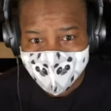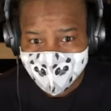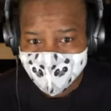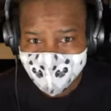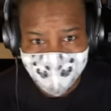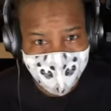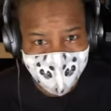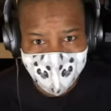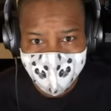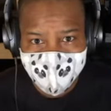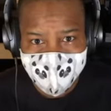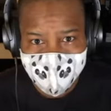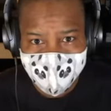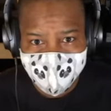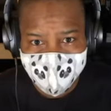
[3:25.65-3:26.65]
They're all going to
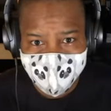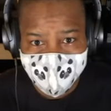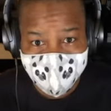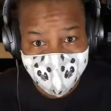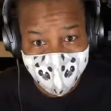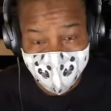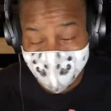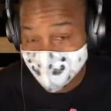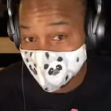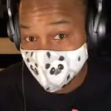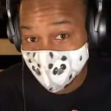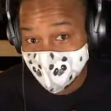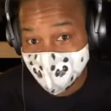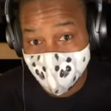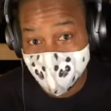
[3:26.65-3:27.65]
be out of
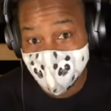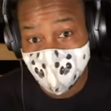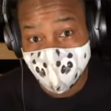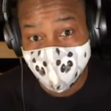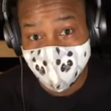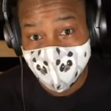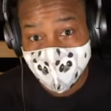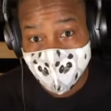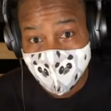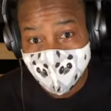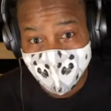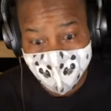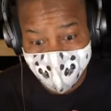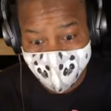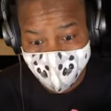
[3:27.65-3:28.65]
a home
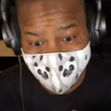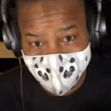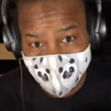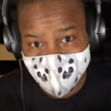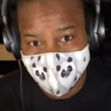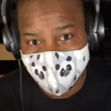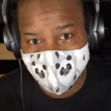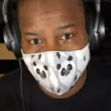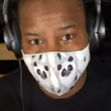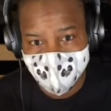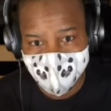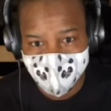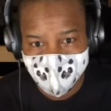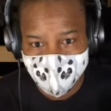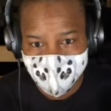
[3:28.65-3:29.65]
because the government
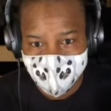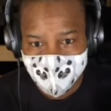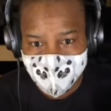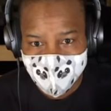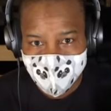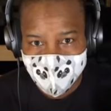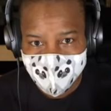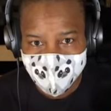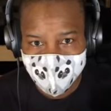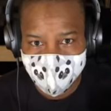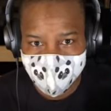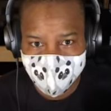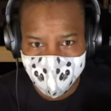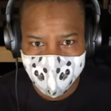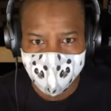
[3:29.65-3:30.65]

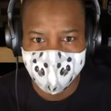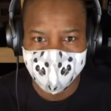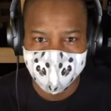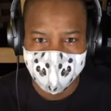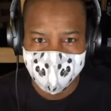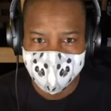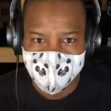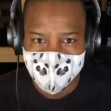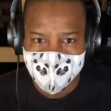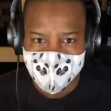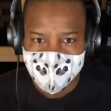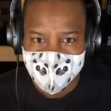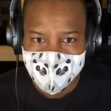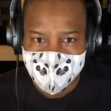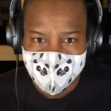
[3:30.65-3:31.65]
refused
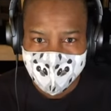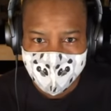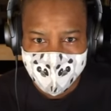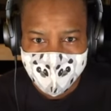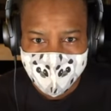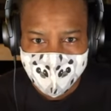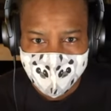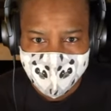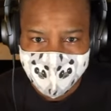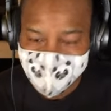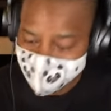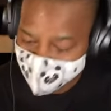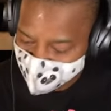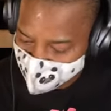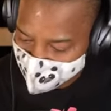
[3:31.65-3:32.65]

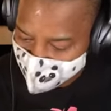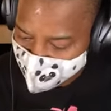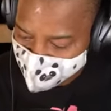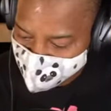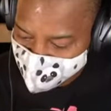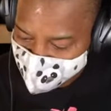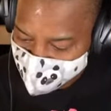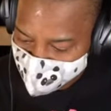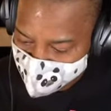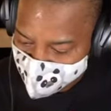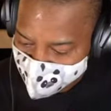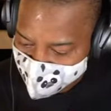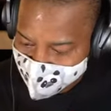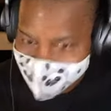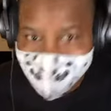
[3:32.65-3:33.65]
to
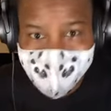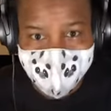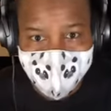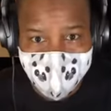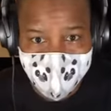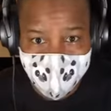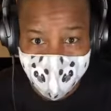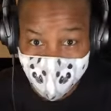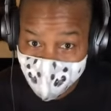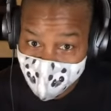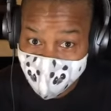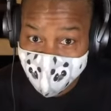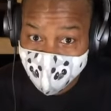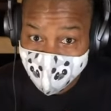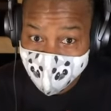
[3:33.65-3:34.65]
act
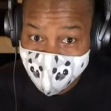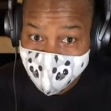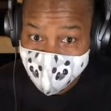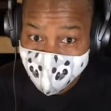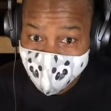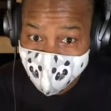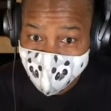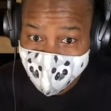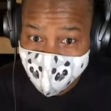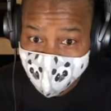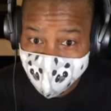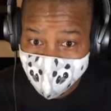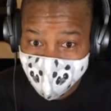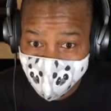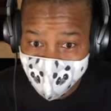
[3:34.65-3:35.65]
accordingly
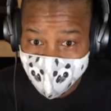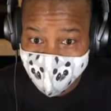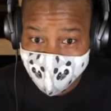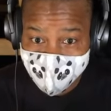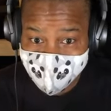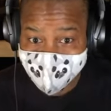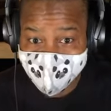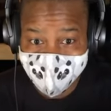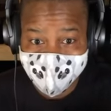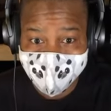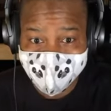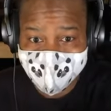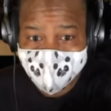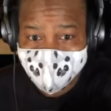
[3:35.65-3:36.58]
to what is needed.